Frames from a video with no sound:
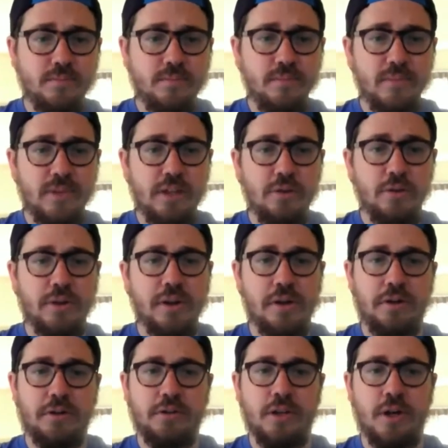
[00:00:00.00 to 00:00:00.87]
you look
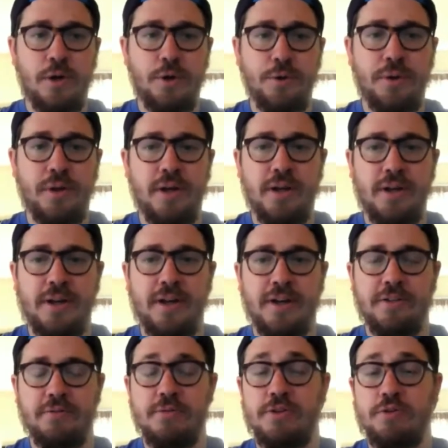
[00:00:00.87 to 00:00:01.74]
at Cologne,
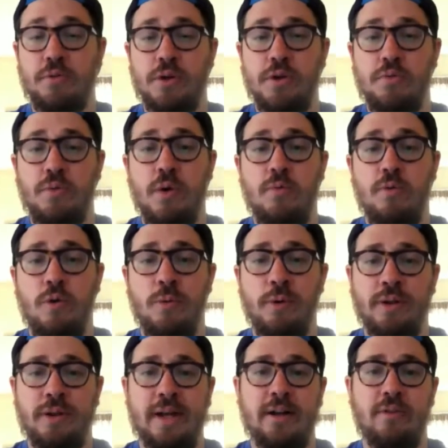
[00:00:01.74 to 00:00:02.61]
uh, three twenty-one wOBA
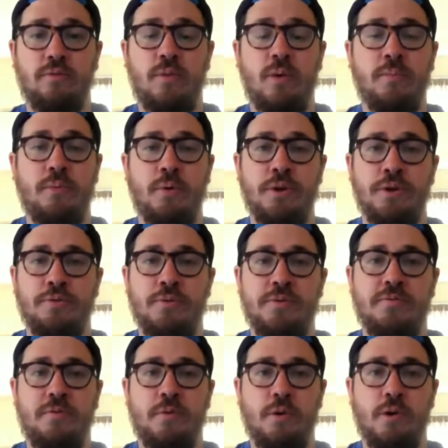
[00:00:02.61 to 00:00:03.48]
allowed, one point
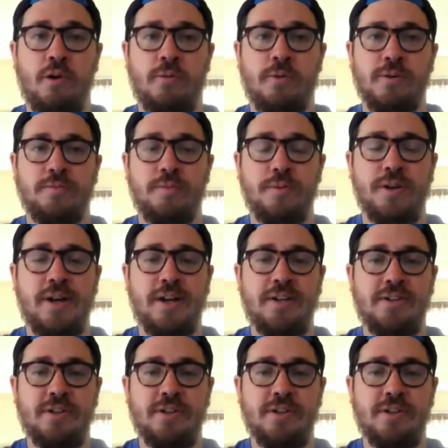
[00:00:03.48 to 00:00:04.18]
three four home runs per nine.